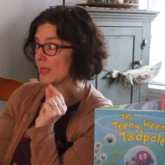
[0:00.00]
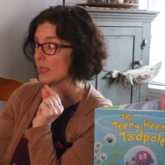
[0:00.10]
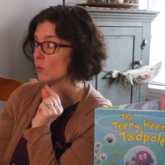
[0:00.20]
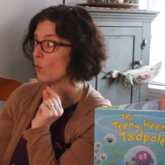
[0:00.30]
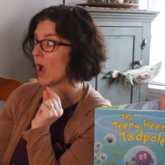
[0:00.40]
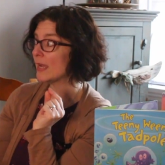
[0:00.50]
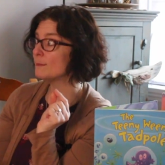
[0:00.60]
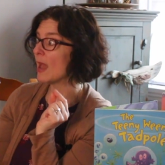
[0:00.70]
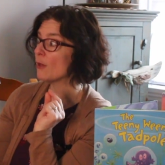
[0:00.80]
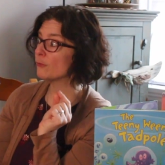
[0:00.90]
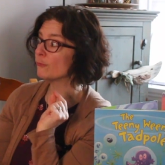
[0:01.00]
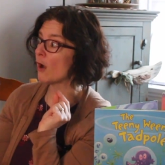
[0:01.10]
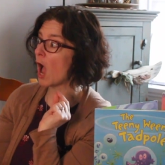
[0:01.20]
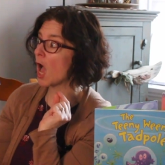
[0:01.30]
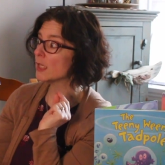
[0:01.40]
big, wide-mouthed
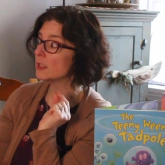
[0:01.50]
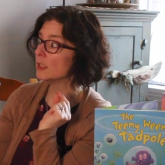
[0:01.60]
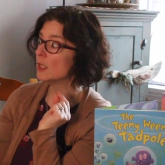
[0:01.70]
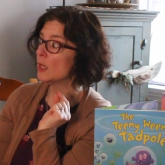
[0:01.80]
frog,